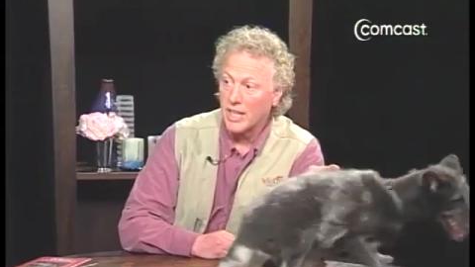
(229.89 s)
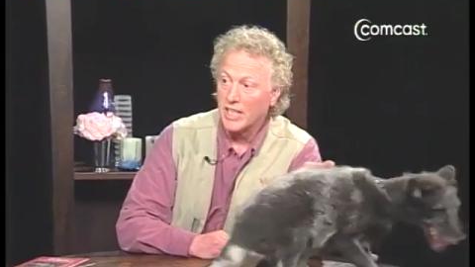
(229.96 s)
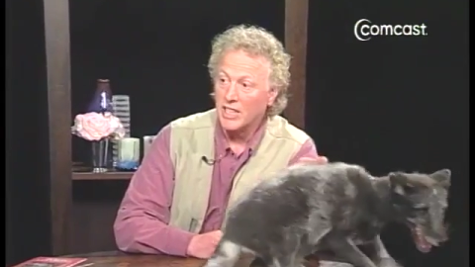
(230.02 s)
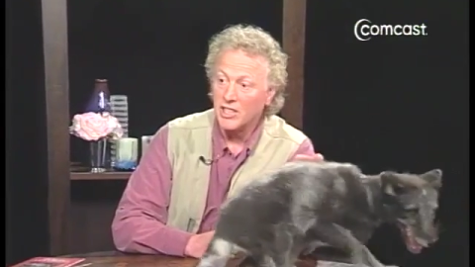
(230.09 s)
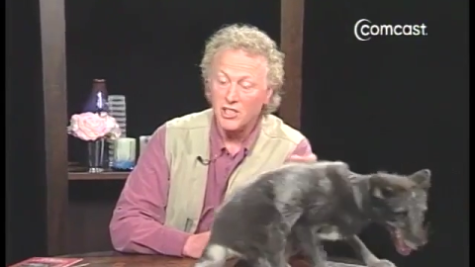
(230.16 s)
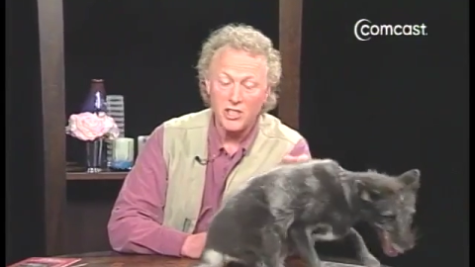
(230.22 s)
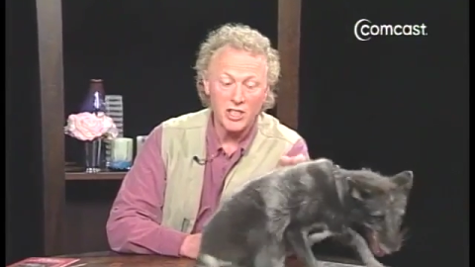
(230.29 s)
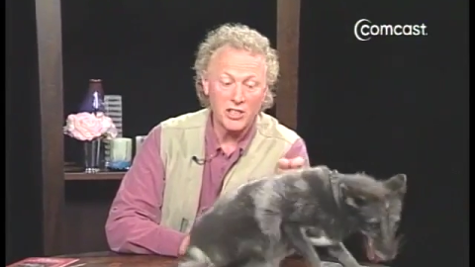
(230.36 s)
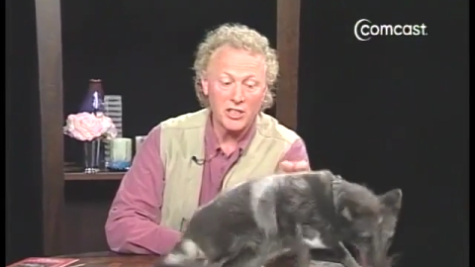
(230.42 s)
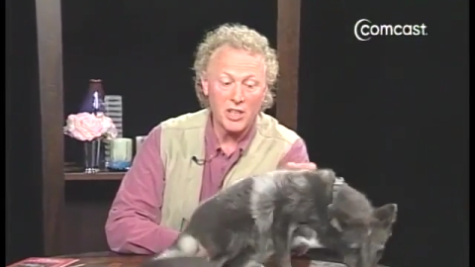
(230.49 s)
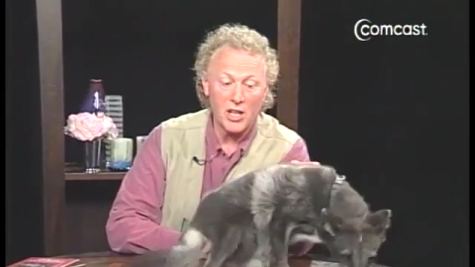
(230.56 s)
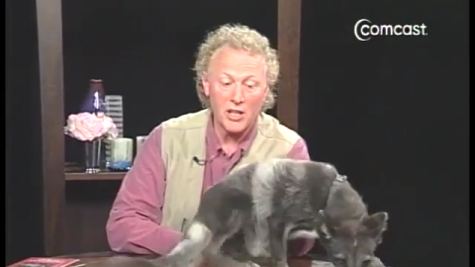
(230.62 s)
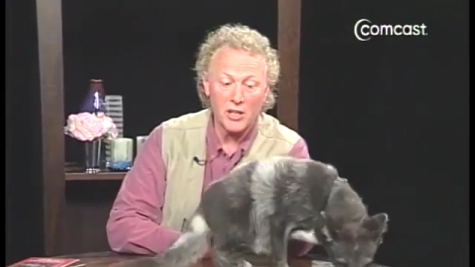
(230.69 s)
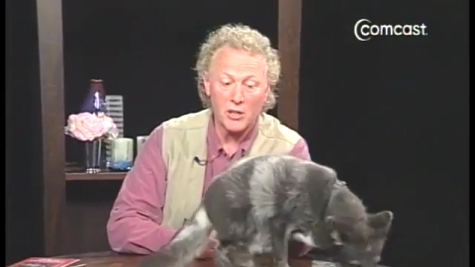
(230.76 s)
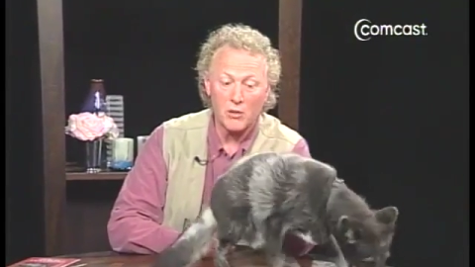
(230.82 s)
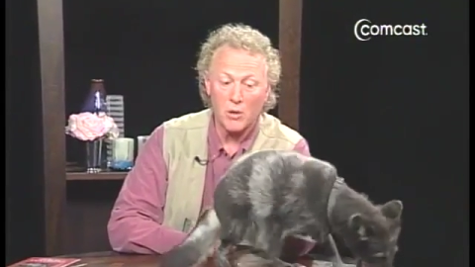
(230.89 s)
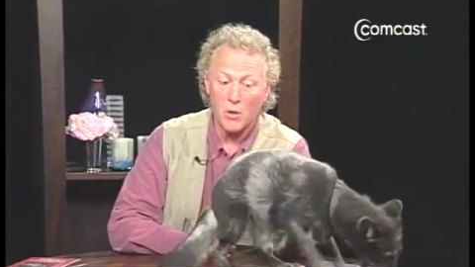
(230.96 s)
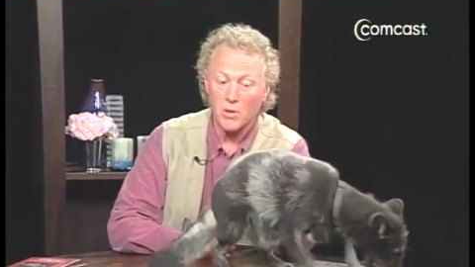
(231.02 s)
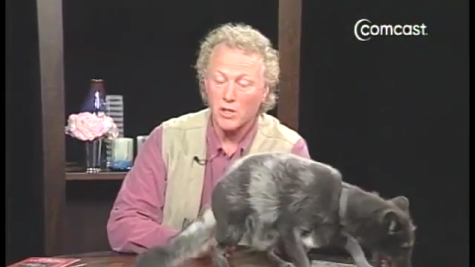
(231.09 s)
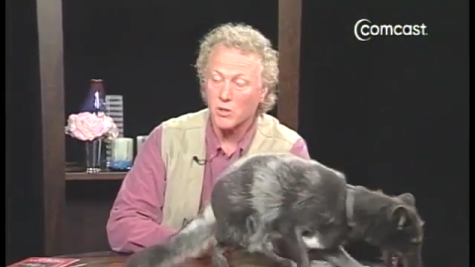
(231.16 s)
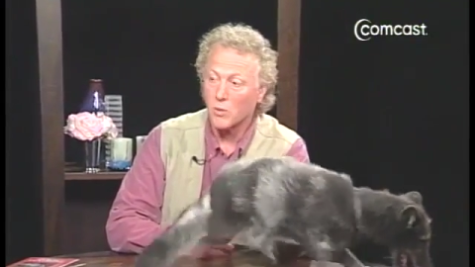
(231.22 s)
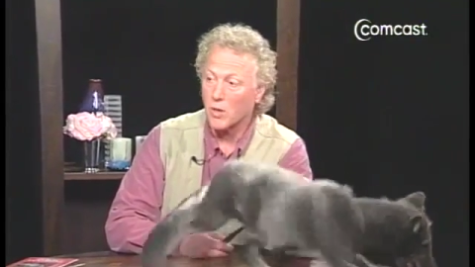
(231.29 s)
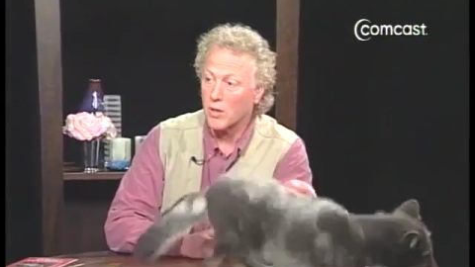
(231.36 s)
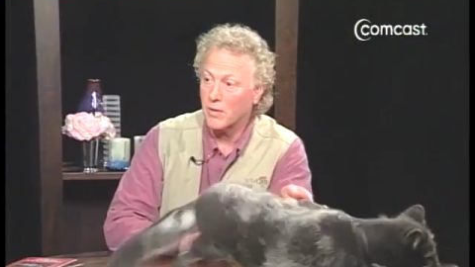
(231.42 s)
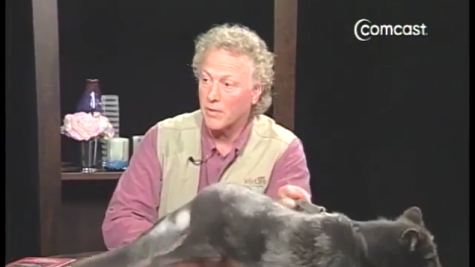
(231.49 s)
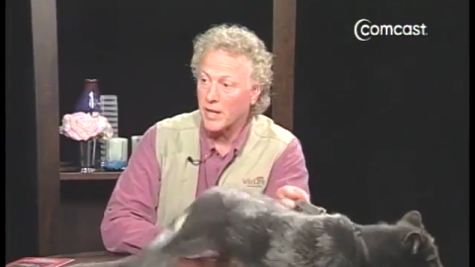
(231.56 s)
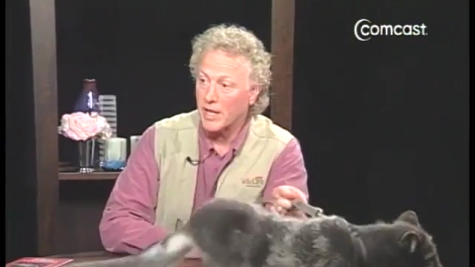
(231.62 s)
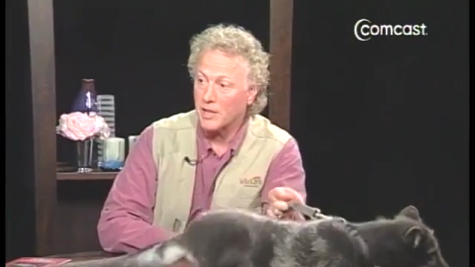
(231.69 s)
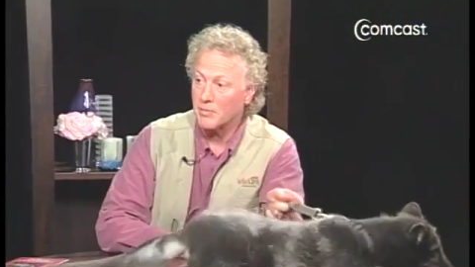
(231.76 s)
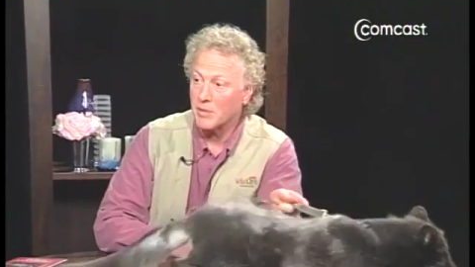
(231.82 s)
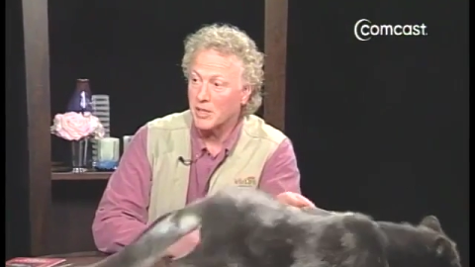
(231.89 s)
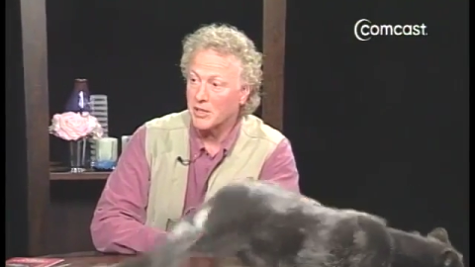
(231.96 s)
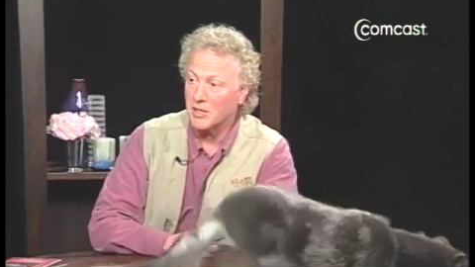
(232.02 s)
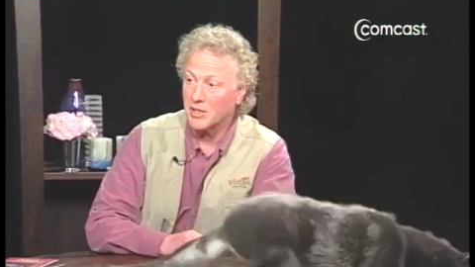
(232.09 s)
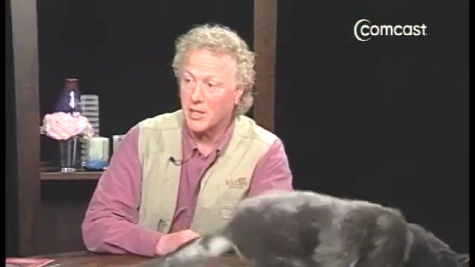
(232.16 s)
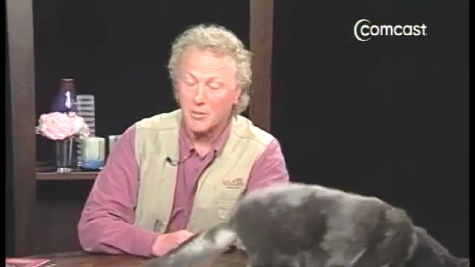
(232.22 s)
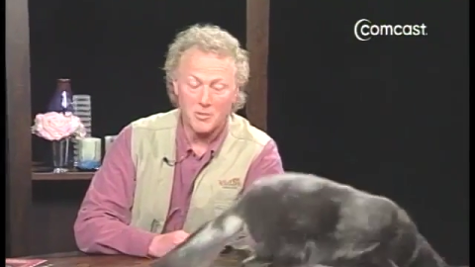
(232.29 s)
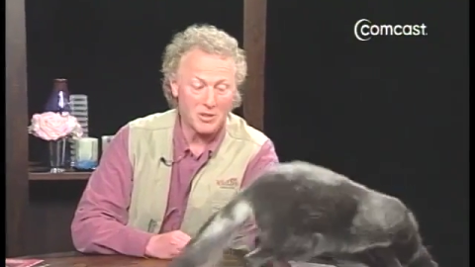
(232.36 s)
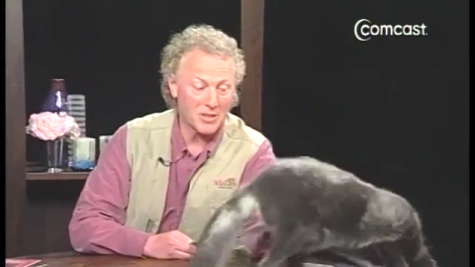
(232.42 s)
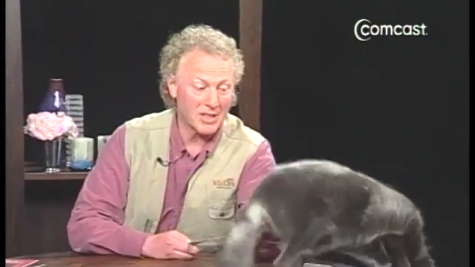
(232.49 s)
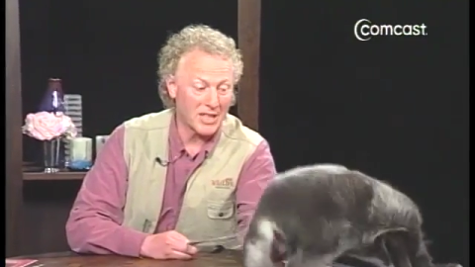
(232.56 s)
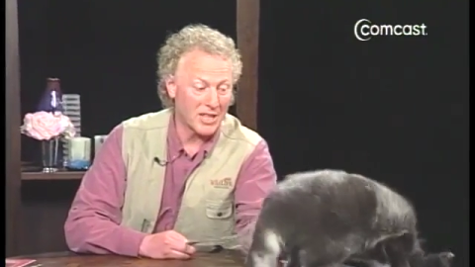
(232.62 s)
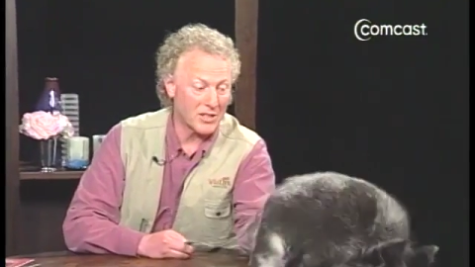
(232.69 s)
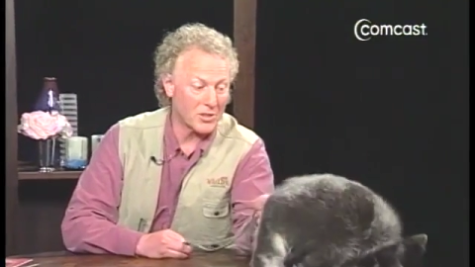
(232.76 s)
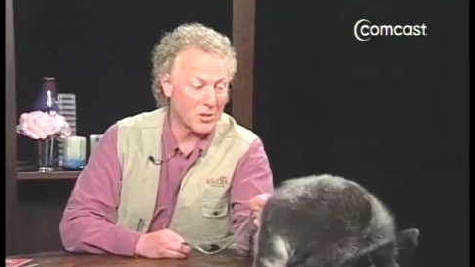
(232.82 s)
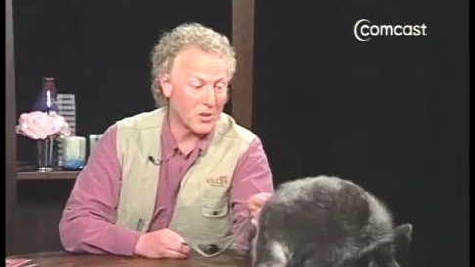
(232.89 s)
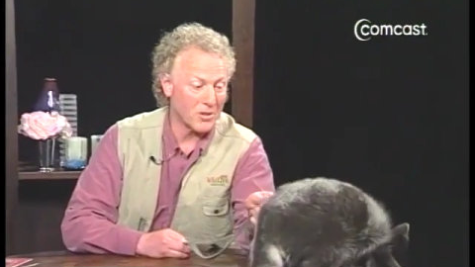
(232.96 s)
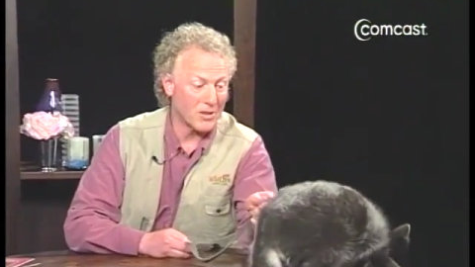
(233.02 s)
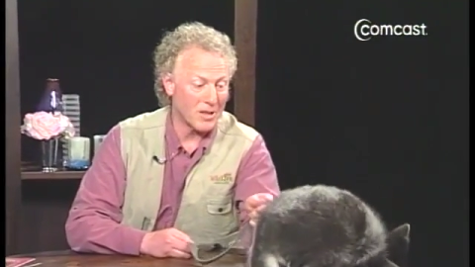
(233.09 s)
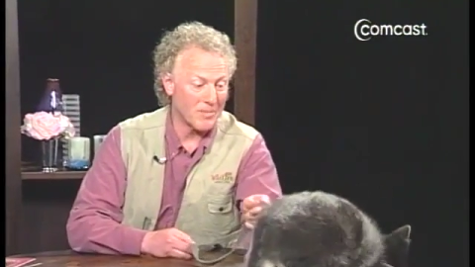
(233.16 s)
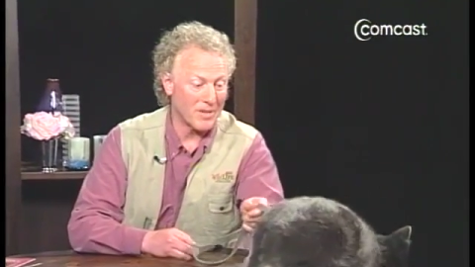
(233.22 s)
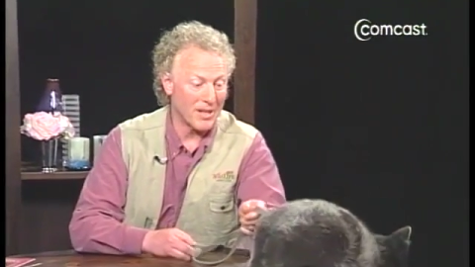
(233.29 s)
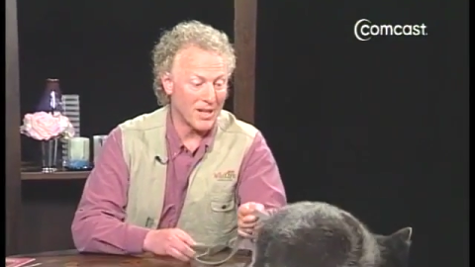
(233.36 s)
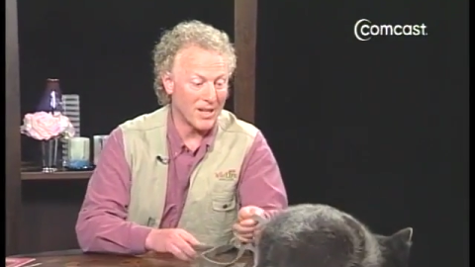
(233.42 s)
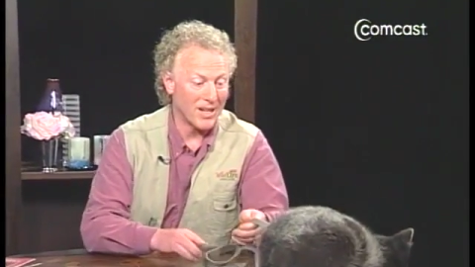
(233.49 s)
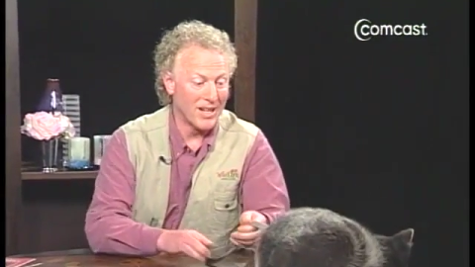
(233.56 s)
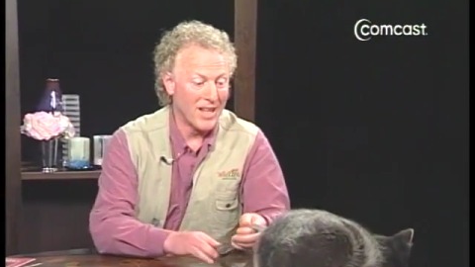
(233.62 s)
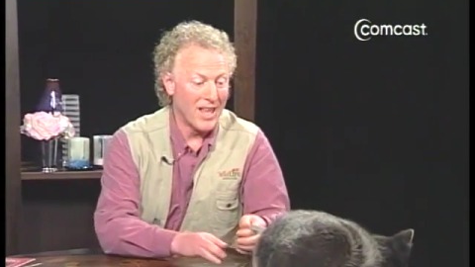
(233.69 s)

He's just starting to grow in his winter phase because the summer is a lot shorter up there.